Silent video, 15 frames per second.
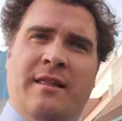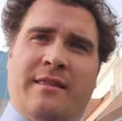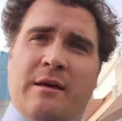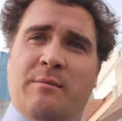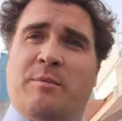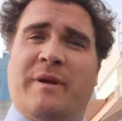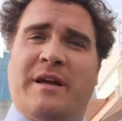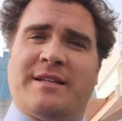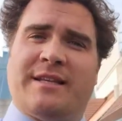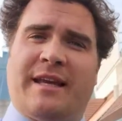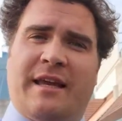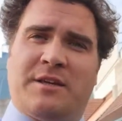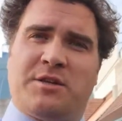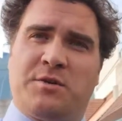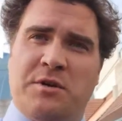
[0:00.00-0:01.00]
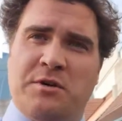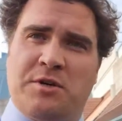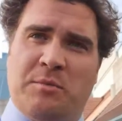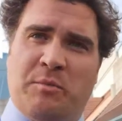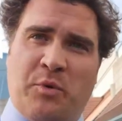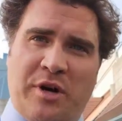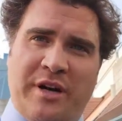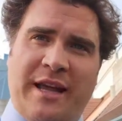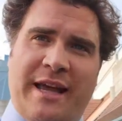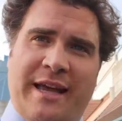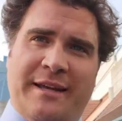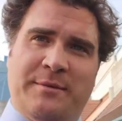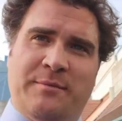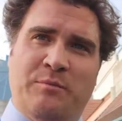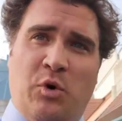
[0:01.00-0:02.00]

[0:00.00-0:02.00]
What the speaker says: thermoplastic extrusion print head,